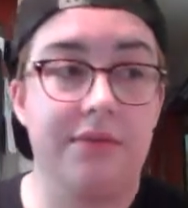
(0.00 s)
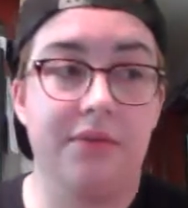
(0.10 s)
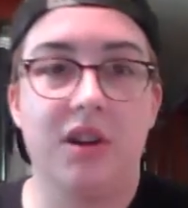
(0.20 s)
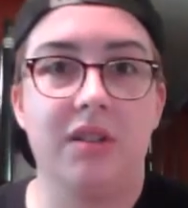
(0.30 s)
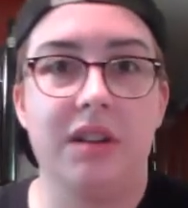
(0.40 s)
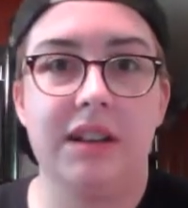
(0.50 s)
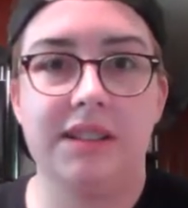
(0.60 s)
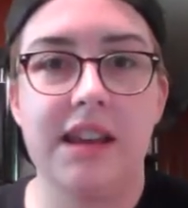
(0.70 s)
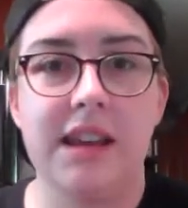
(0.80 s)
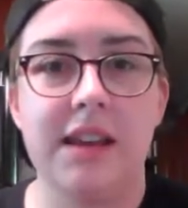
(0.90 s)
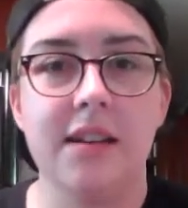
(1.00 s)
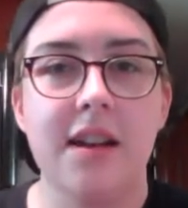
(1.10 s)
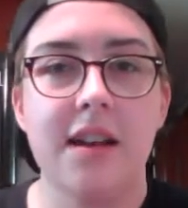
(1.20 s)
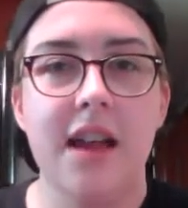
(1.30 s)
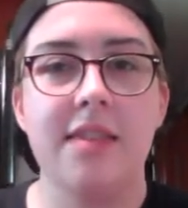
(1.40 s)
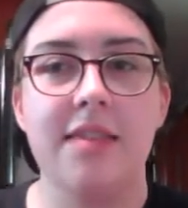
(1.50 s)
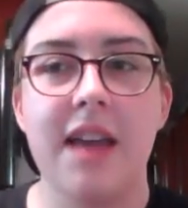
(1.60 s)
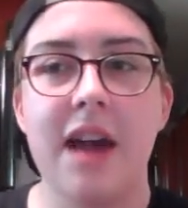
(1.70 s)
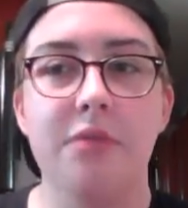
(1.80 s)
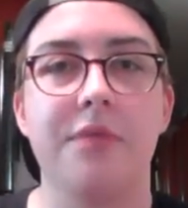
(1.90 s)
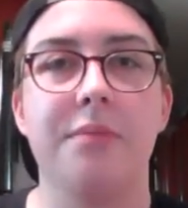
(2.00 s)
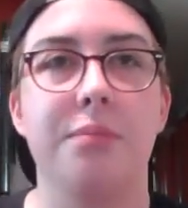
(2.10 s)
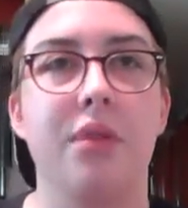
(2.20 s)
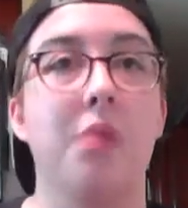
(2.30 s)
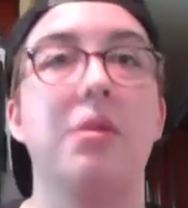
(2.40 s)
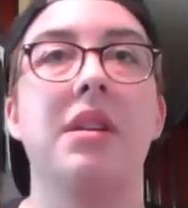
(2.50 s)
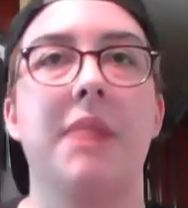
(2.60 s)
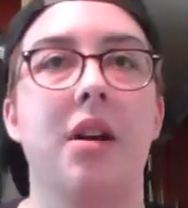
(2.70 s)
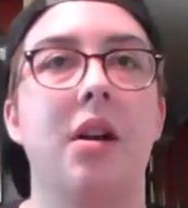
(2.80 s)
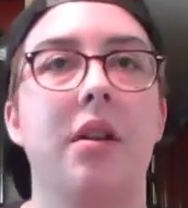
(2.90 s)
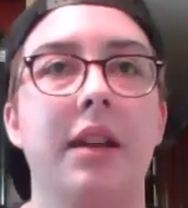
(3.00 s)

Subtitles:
starting T, and that would have broken my heart.